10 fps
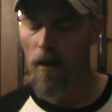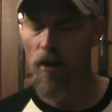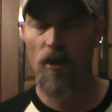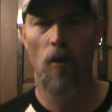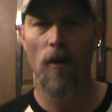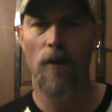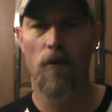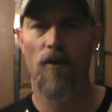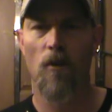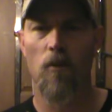So it
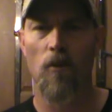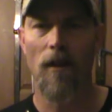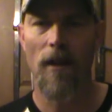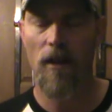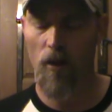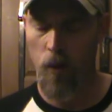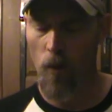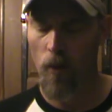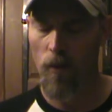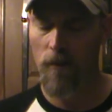was a really
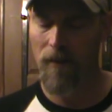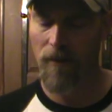cool